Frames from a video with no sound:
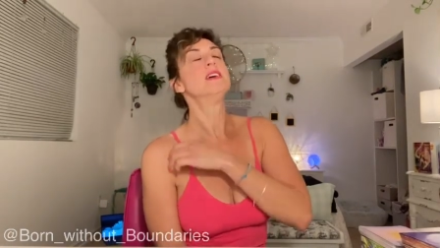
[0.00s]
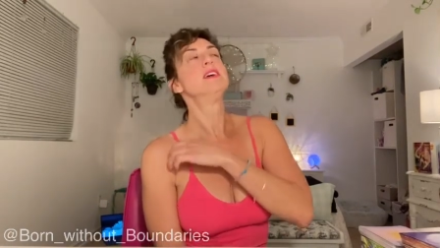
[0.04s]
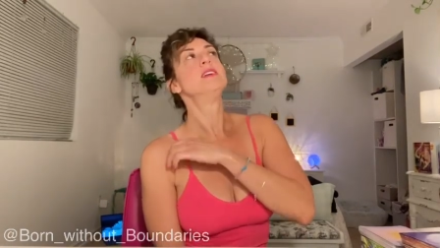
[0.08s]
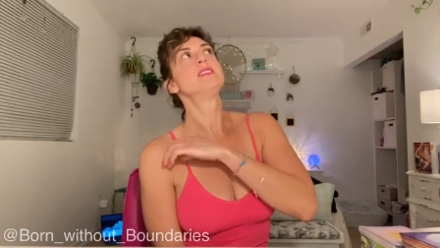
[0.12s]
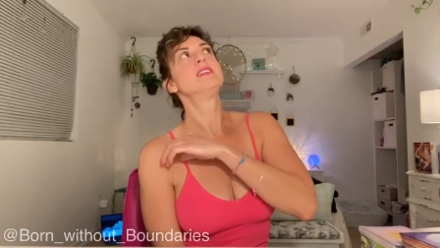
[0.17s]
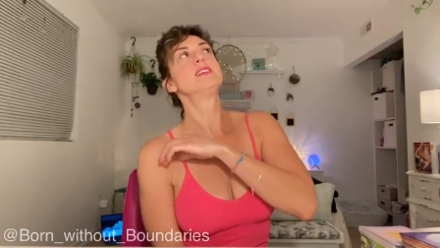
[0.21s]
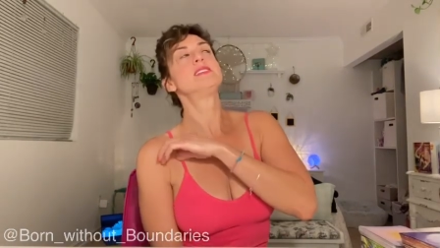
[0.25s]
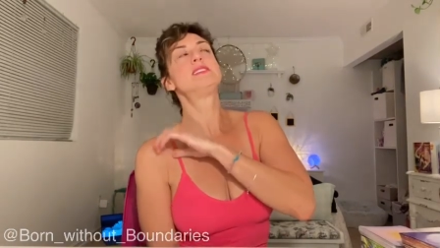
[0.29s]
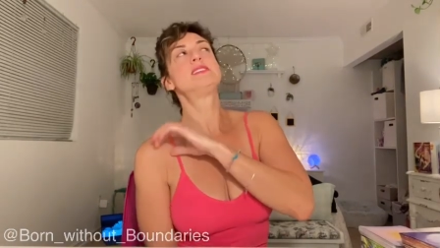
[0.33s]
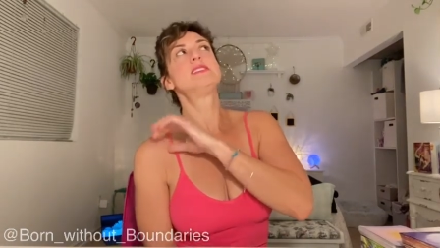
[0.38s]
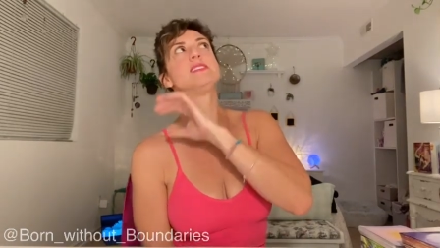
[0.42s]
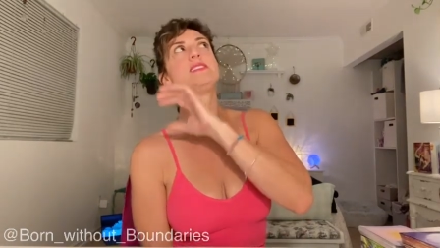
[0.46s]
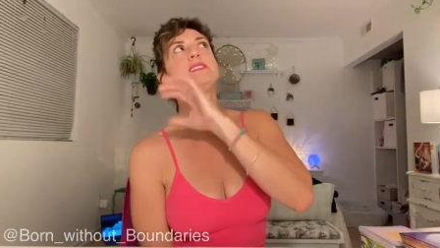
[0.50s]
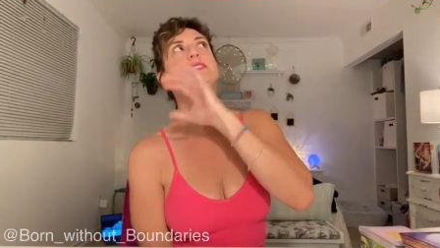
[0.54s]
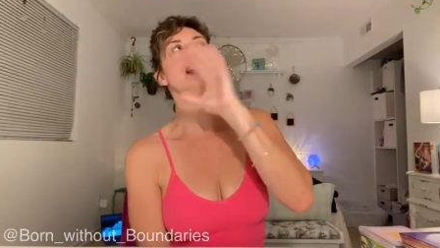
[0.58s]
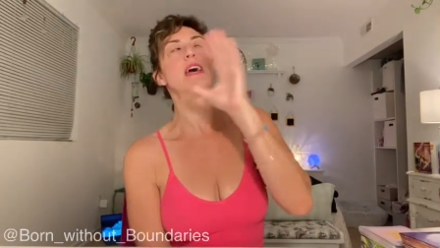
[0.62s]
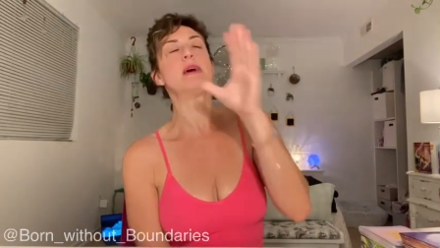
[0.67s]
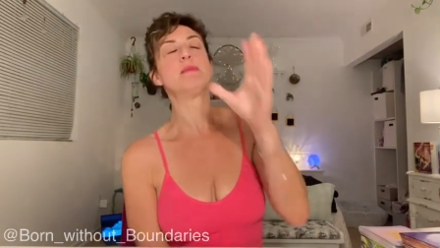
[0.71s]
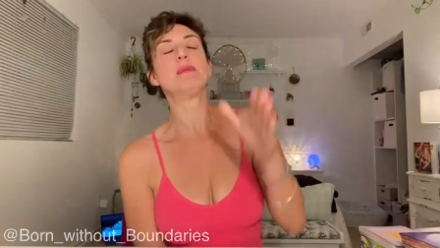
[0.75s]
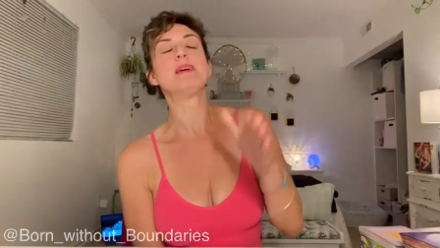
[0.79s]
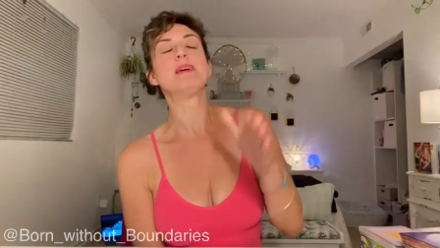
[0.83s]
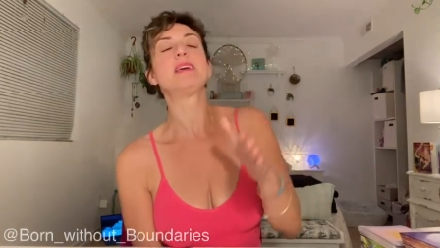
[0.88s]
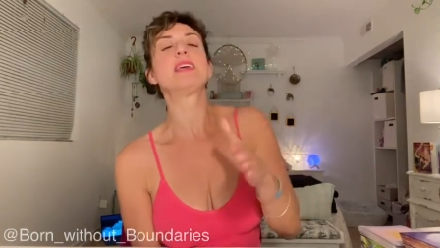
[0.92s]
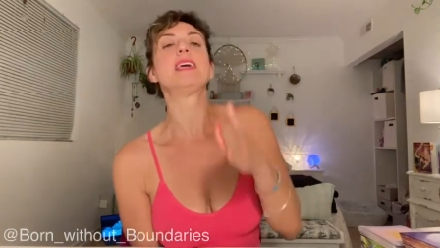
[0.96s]
the
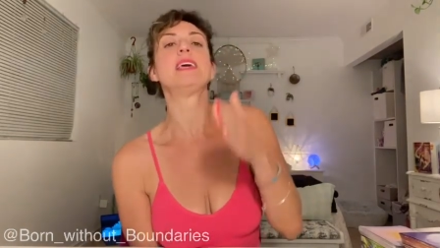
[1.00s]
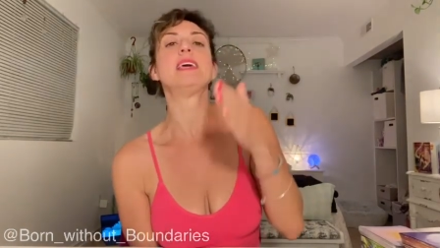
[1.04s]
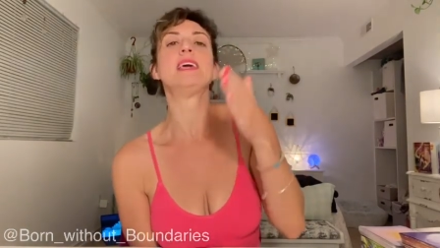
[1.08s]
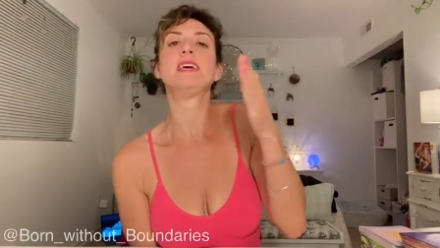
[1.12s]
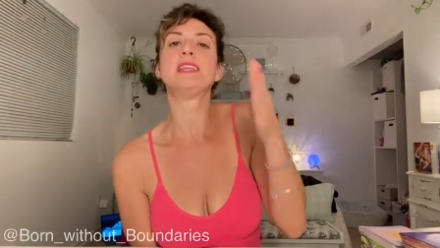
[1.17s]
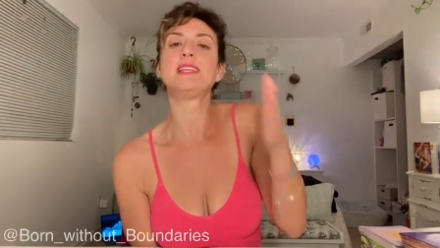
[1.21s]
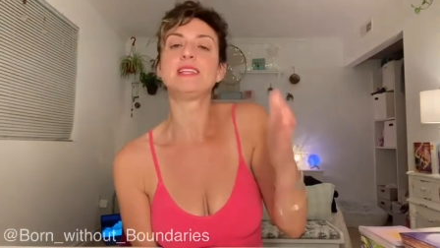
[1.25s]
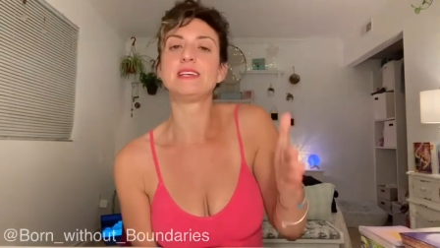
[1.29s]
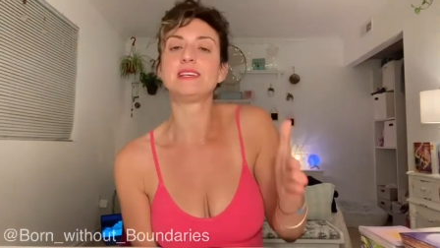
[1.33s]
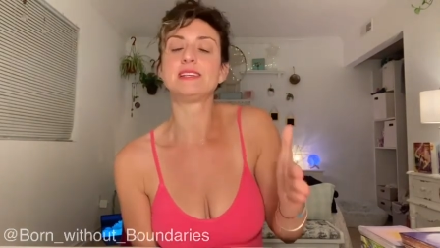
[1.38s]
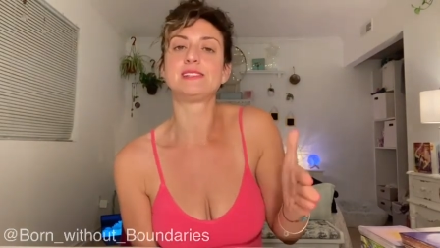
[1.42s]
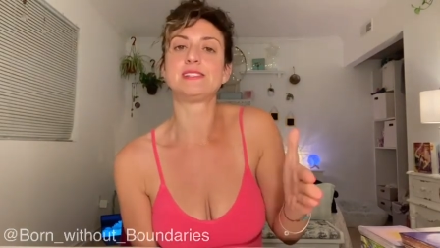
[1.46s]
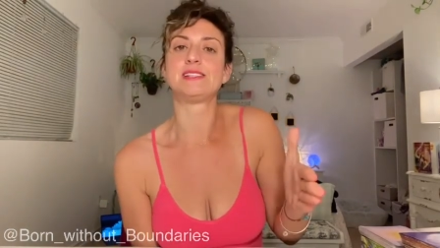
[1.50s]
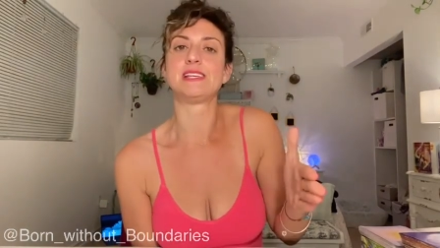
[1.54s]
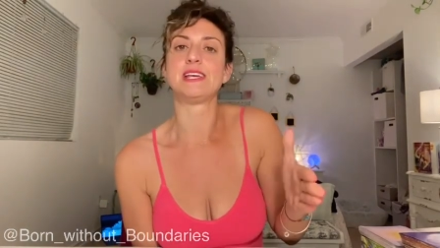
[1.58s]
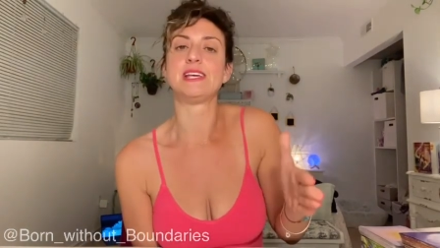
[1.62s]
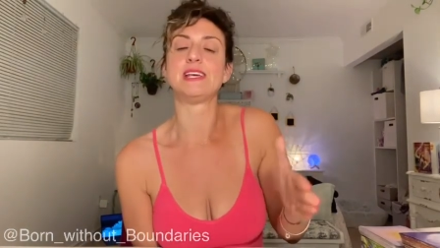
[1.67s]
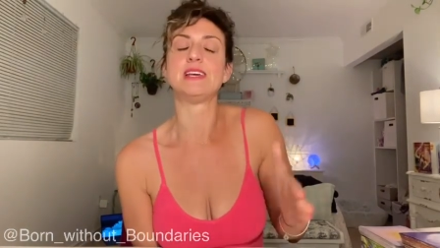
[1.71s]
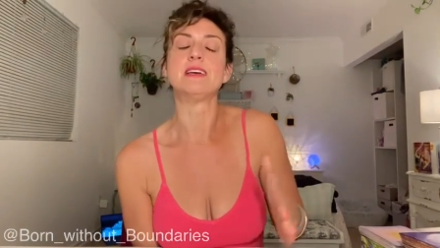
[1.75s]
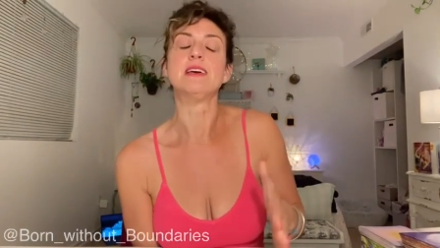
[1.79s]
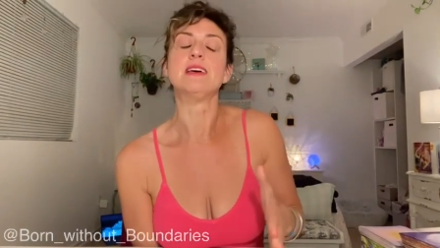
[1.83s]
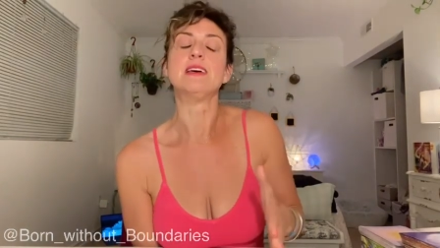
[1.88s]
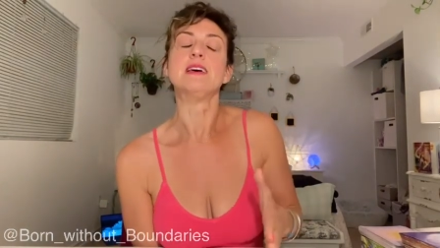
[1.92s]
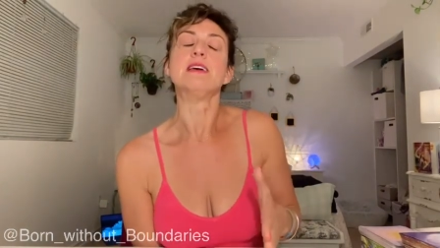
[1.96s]
systemic
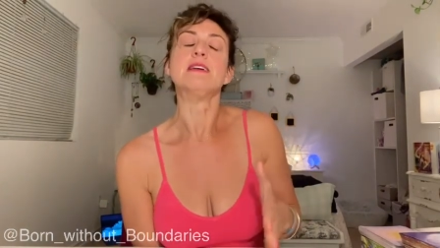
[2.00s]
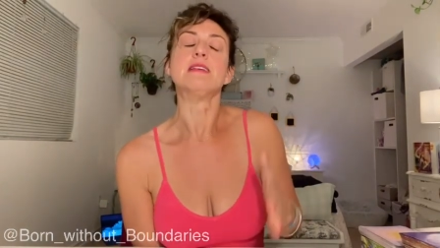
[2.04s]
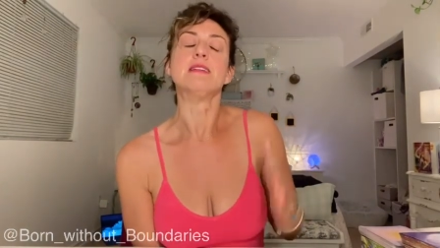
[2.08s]
idiocy